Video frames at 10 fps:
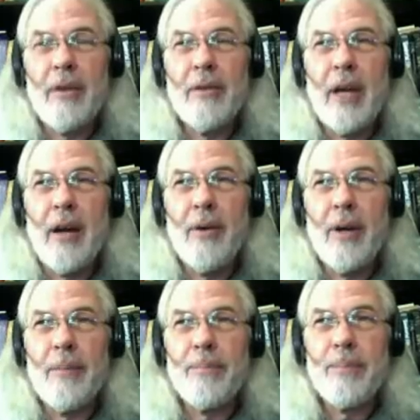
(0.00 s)
about
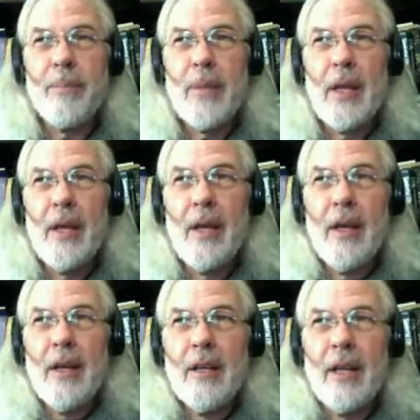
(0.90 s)
how,
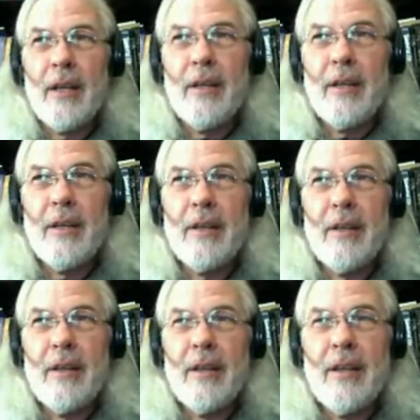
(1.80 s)
like,
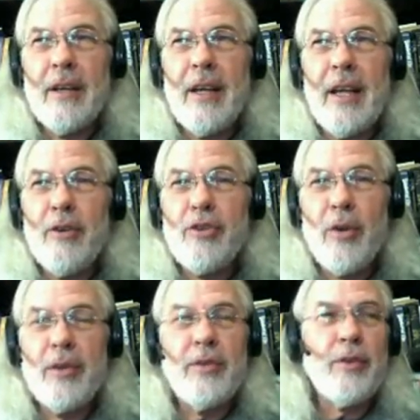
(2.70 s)
and they're
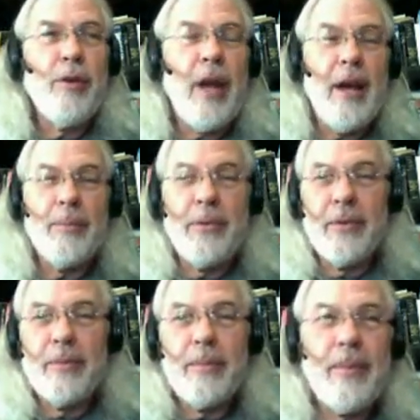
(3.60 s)
showing these crabs.